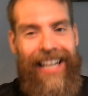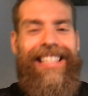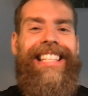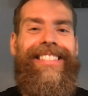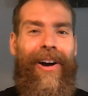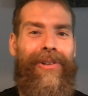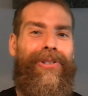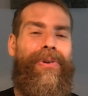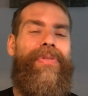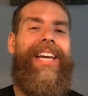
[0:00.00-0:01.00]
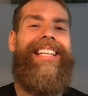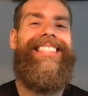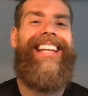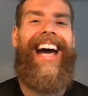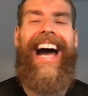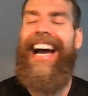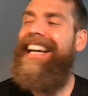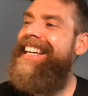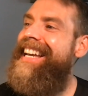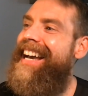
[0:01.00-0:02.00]
And this is also things that
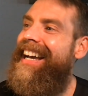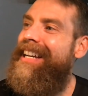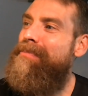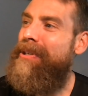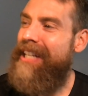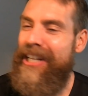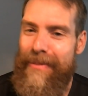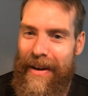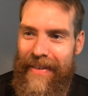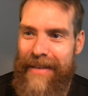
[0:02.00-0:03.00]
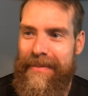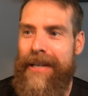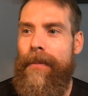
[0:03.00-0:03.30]
I presented to my family.